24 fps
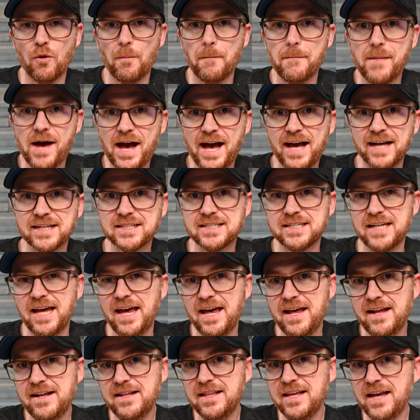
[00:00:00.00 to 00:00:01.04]
Max,
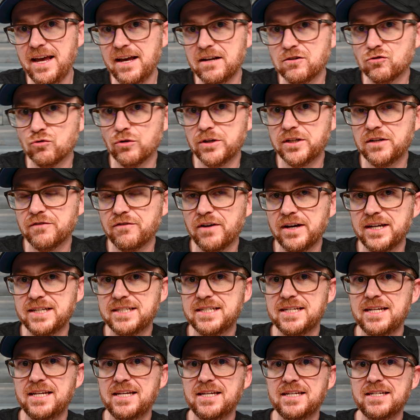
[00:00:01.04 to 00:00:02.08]
and the Android
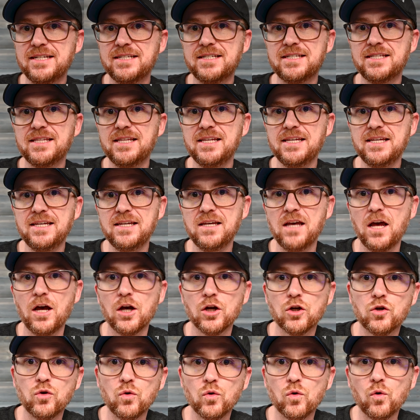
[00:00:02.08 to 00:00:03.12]
device is the
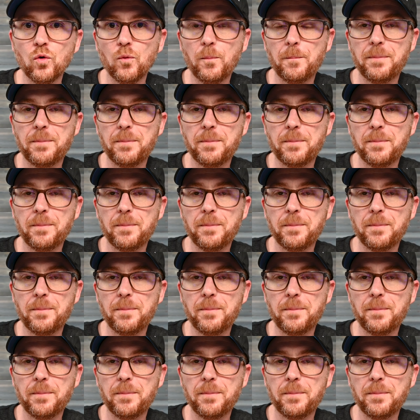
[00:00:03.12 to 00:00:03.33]
Google